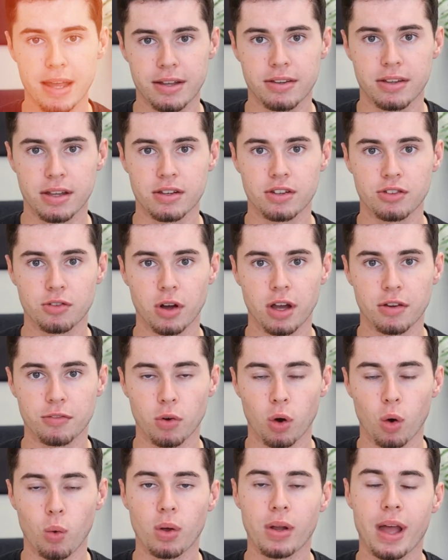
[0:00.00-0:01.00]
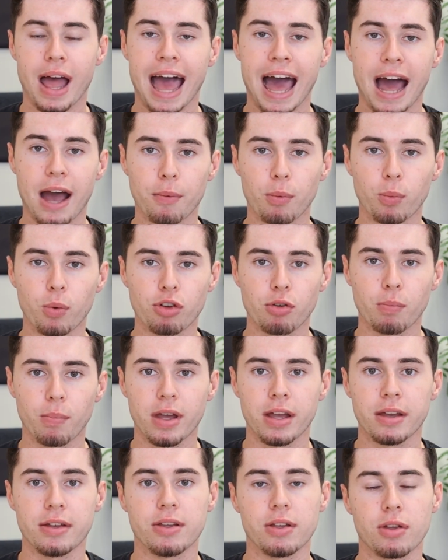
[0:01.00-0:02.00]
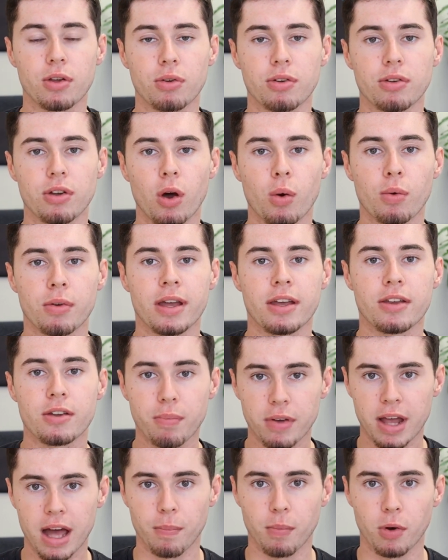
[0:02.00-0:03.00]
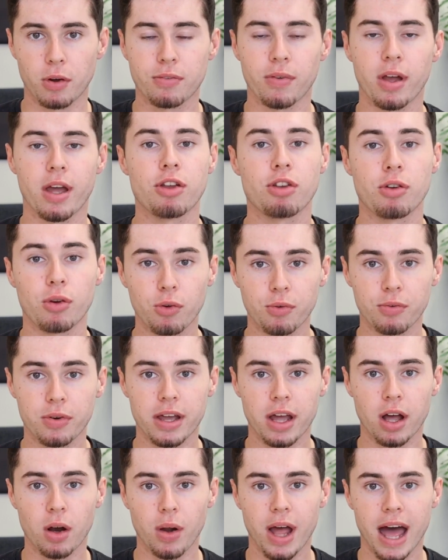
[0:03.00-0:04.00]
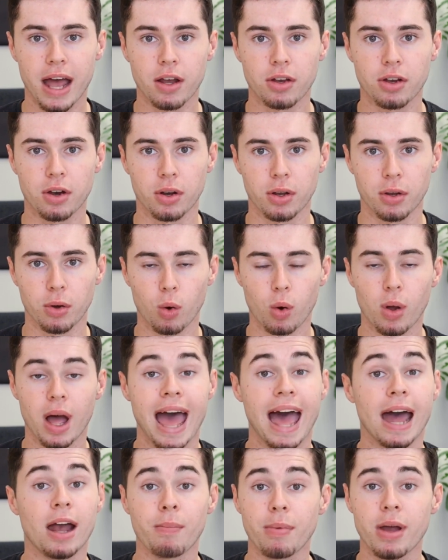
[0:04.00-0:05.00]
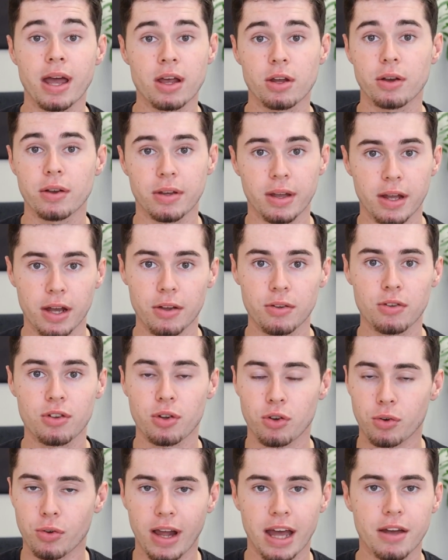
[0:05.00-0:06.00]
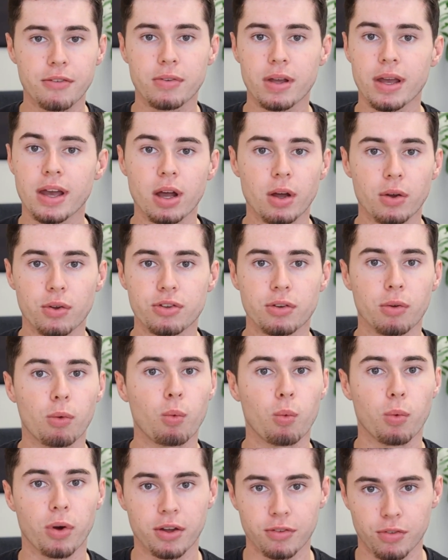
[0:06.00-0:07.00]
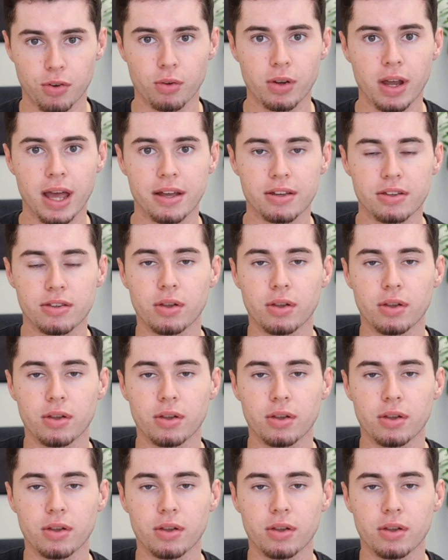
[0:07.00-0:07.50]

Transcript: It's a straightforward app, which means you don't need to be a professional video editor or animator to create videos with Create